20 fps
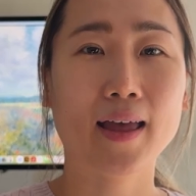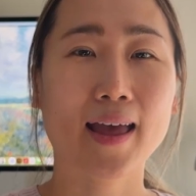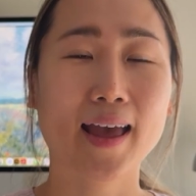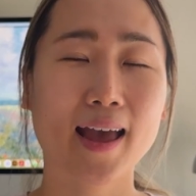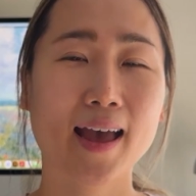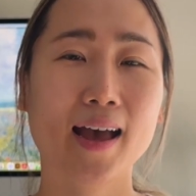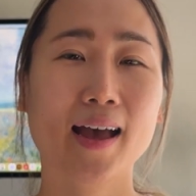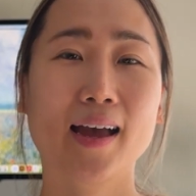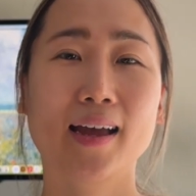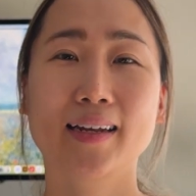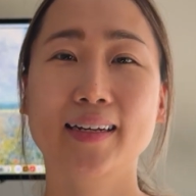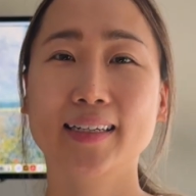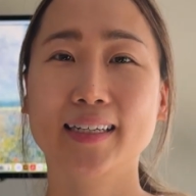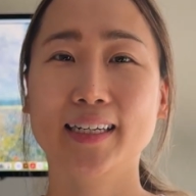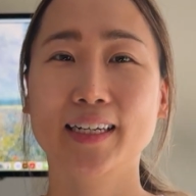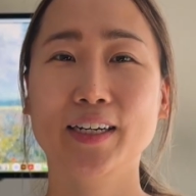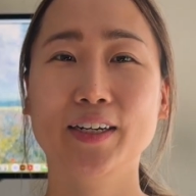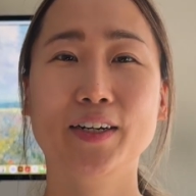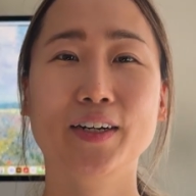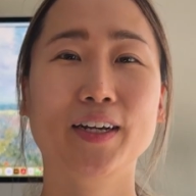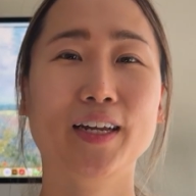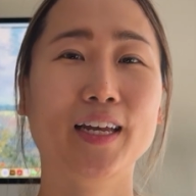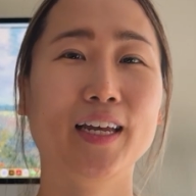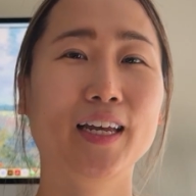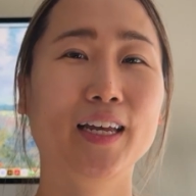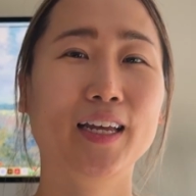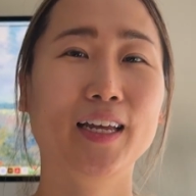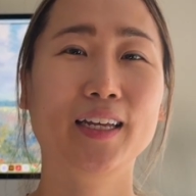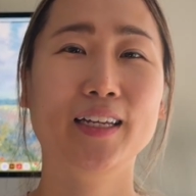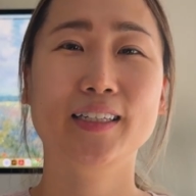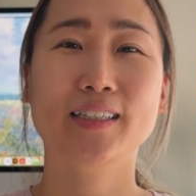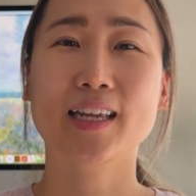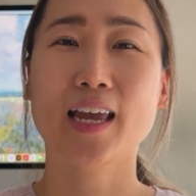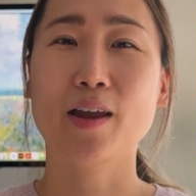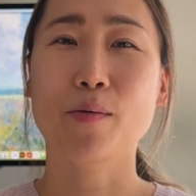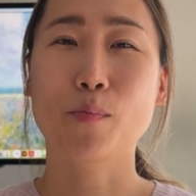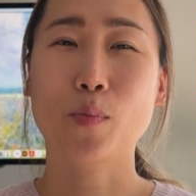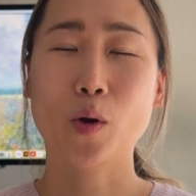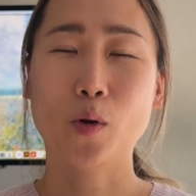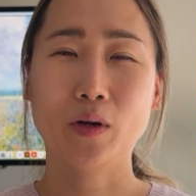And here is
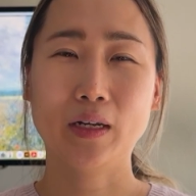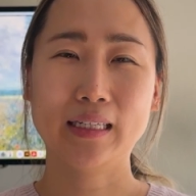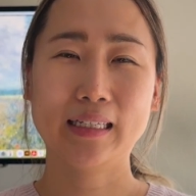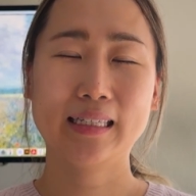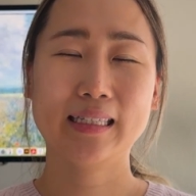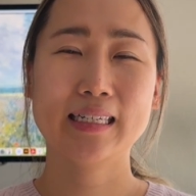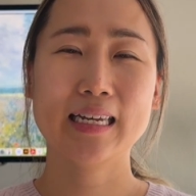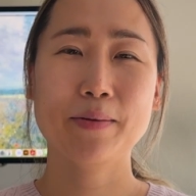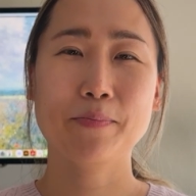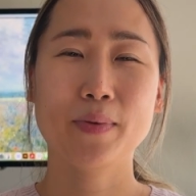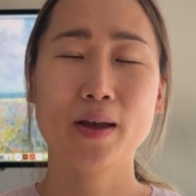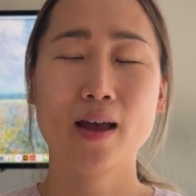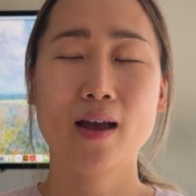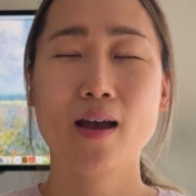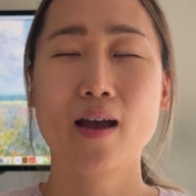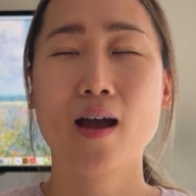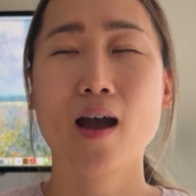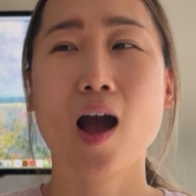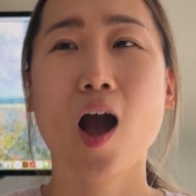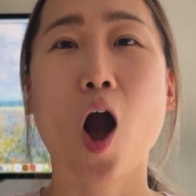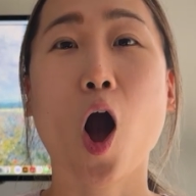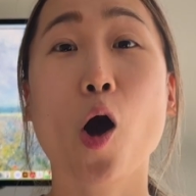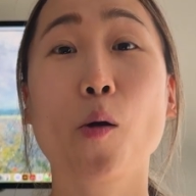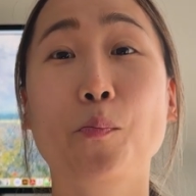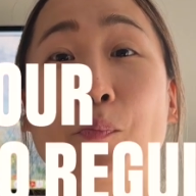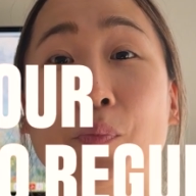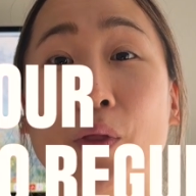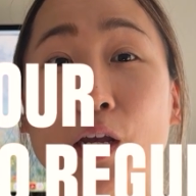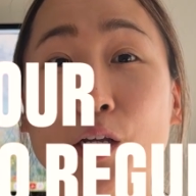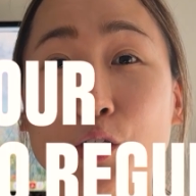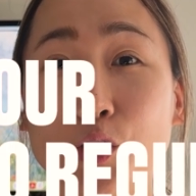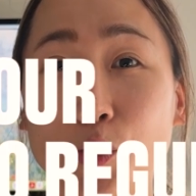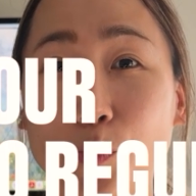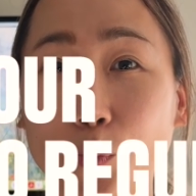a bonus tip. Update your